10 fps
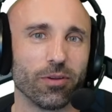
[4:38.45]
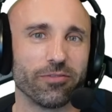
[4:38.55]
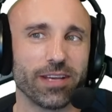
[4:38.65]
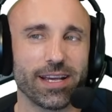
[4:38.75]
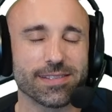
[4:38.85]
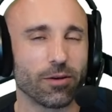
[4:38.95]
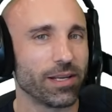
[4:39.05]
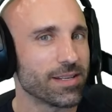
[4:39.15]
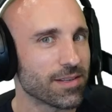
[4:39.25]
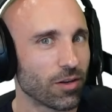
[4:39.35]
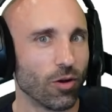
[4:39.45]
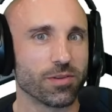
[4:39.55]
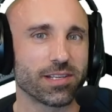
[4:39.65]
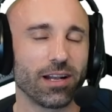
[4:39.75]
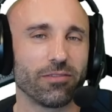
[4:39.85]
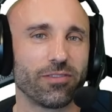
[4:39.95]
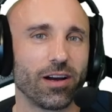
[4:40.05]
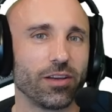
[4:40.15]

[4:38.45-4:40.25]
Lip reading: of days. Now, it is a closed alpha.